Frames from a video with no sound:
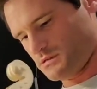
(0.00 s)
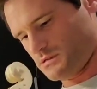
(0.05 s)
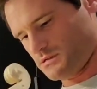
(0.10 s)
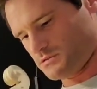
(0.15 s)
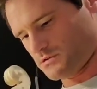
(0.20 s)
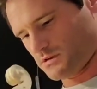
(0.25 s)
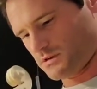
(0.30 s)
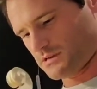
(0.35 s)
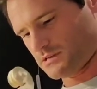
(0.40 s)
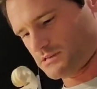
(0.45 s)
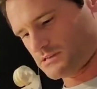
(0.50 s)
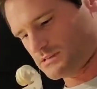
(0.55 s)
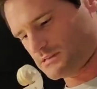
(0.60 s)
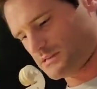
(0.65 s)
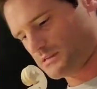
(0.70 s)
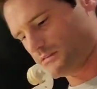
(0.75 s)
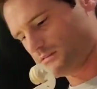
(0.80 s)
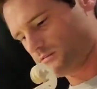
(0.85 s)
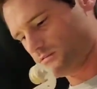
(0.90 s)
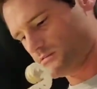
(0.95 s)
try to
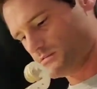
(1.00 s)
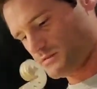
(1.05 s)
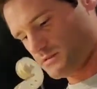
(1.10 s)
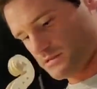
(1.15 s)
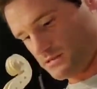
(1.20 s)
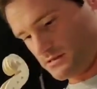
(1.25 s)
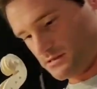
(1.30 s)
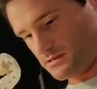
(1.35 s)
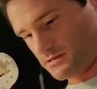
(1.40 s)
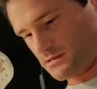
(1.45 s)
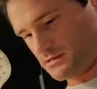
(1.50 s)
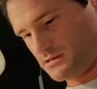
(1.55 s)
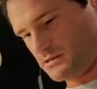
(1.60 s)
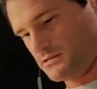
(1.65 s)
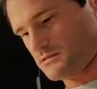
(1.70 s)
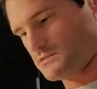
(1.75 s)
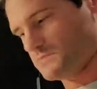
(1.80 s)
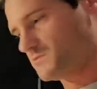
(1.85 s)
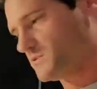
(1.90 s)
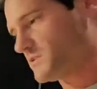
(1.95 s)
center it.
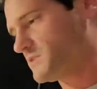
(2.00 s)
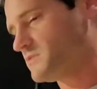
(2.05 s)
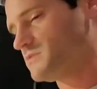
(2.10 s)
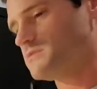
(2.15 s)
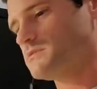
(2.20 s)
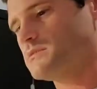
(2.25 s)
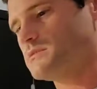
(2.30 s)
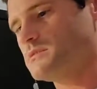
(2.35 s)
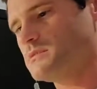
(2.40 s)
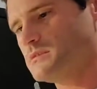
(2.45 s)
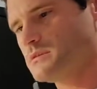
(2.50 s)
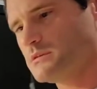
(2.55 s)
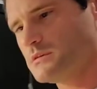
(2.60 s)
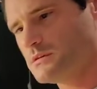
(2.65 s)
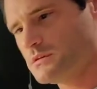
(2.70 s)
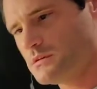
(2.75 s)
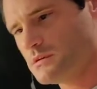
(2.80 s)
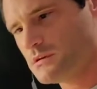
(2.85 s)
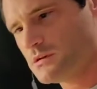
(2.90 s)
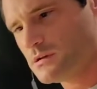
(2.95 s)
Here's what it,
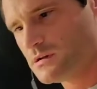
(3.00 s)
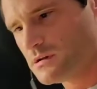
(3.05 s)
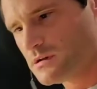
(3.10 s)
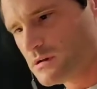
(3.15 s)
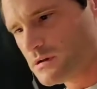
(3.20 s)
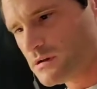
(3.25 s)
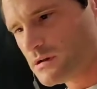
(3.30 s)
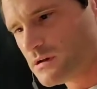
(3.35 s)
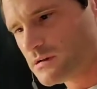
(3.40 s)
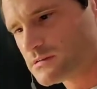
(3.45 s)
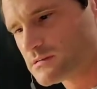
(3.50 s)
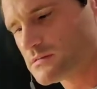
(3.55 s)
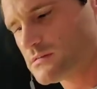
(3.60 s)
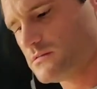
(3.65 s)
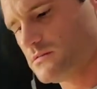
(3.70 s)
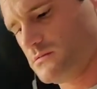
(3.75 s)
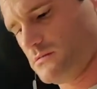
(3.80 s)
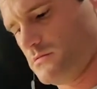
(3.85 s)
let's go.